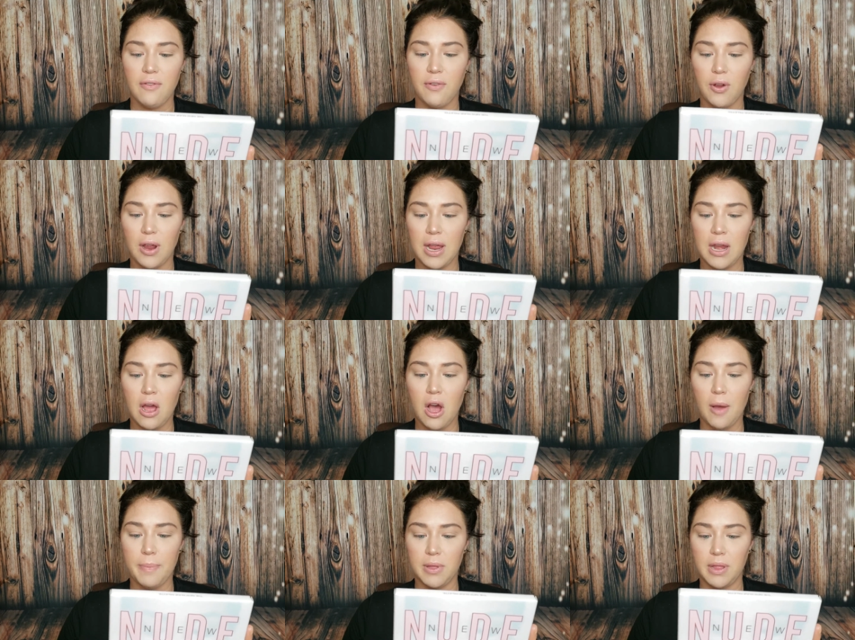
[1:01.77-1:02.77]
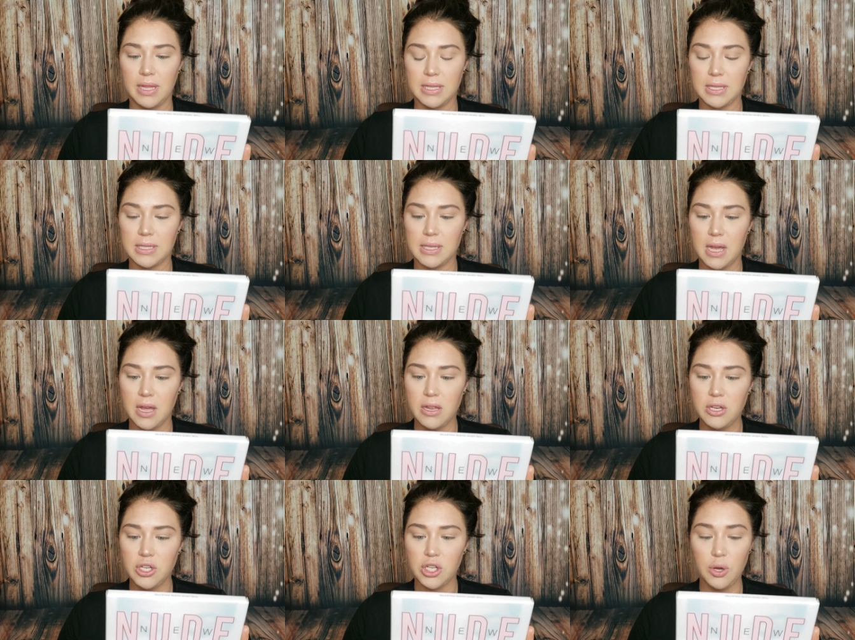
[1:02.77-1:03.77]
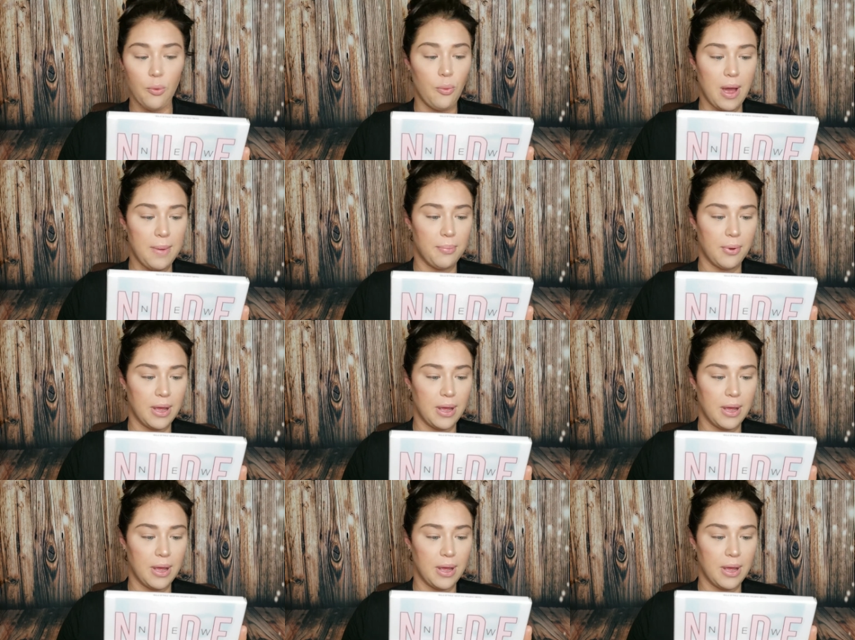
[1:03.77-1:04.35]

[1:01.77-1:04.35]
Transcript: for an opulent touch, one